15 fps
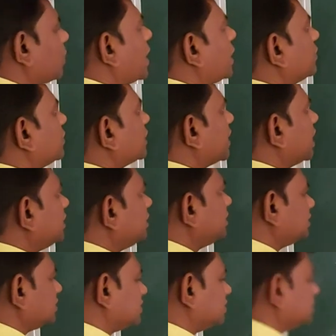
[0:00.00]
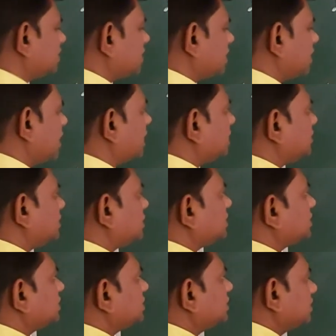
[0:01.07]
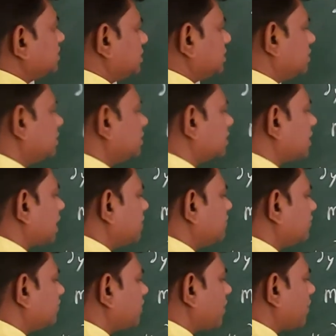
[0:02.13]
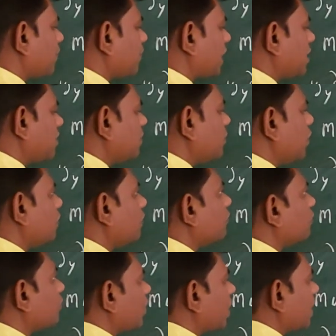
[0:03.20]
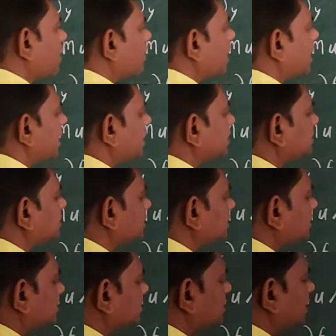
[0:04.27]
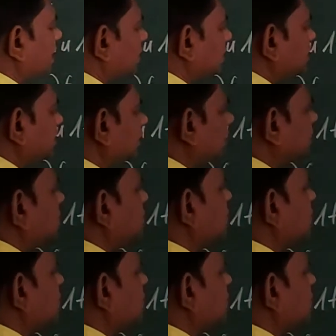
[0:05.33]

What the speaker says: power n, this is as it is, times f prime of y by x, this is as it is,